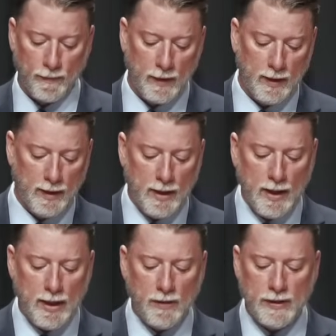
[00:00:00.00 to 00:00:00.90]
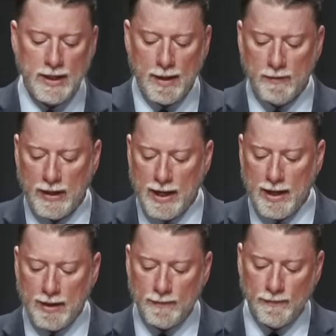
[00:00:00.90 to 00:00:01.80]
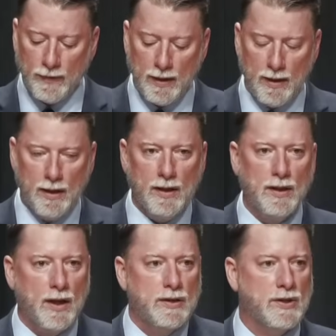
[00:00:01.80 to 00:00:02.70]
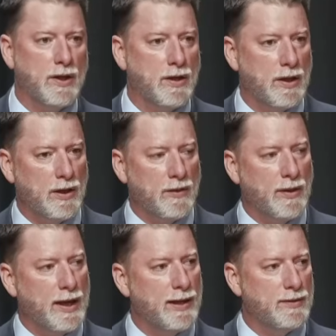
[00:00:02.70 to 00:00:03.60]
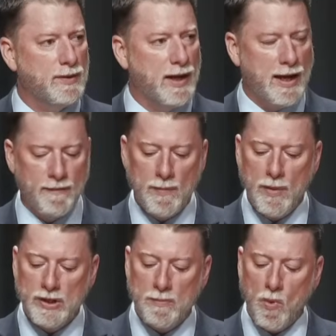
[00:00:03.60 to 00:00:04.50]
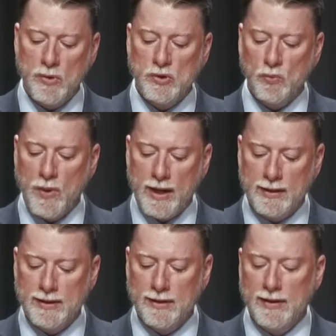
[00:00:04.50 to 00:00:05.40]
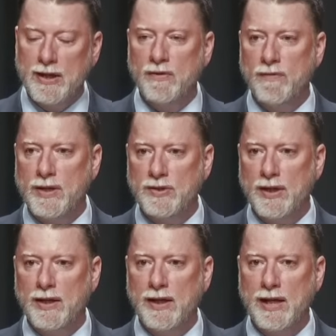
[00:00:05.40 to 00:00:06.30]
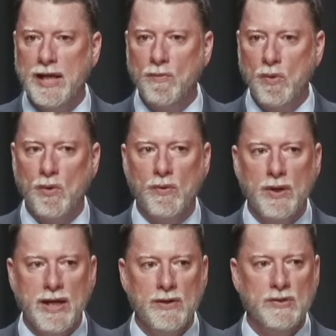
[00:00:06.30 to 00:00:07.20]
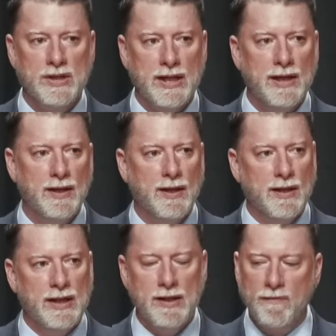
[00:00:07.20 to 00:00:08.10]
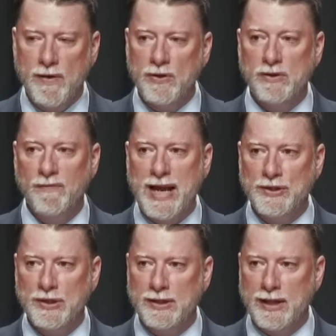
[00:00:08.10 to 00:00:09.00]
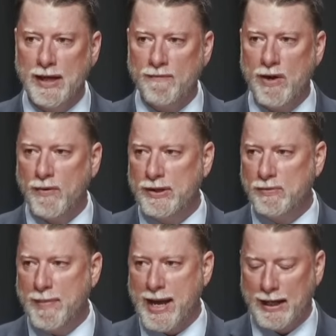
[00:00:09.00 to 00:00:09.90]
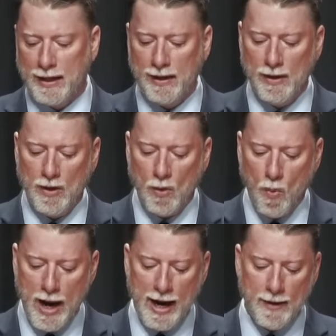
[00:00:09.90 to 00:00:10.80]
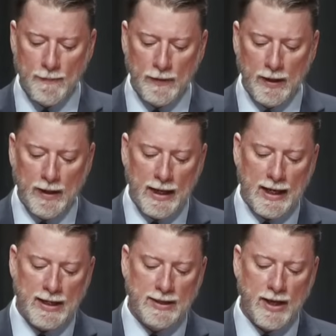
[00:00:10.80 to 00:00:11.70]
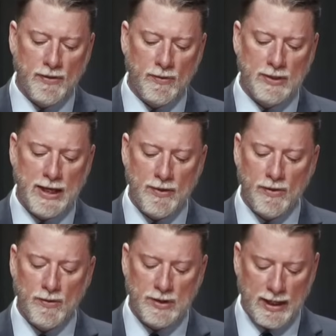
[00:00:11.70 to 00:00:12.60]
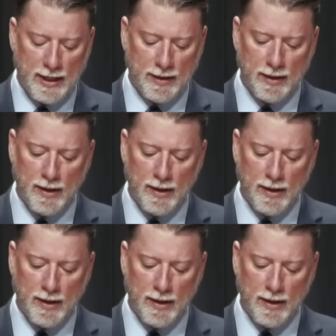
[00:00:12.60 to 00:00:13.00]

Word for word: You know, at the time of the end, God is going to clearly have a much more direct intervention, and He will intercede in the affairs of nations in a very dramatic way. And Isaiah 13 13